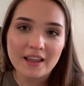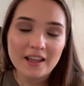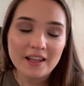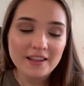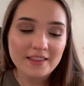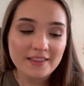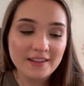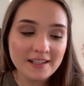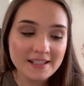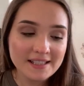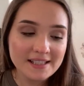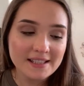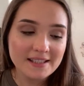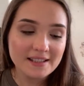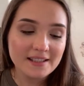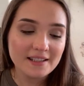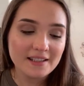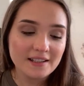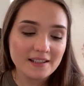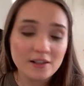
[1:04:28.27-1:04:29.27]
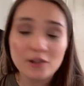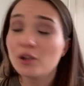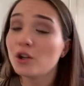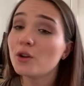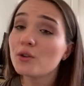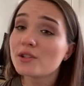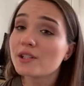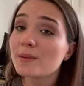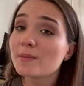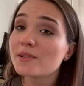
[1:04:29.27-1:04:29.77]
This, you know,
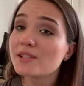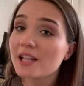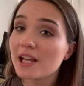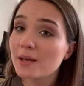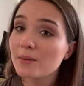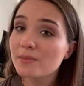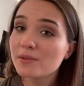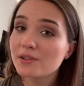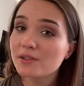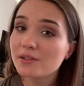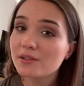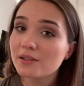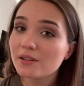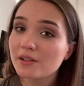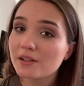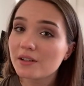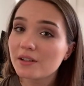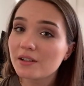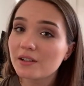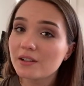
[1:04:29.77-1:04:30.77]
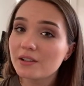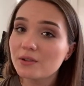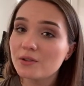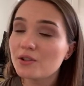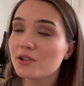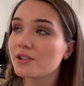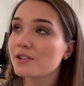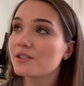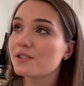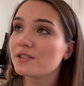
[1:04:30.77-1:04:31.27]
sometimes you
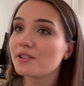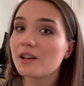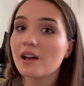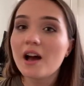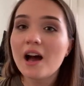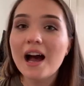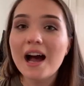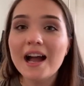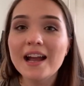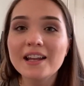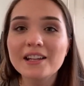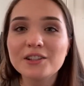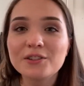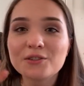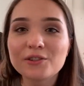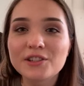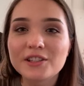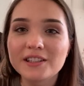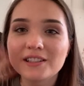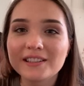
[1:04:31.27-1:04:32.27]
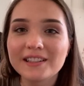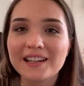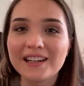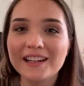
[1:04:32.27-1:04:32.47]
just, hi Anushka.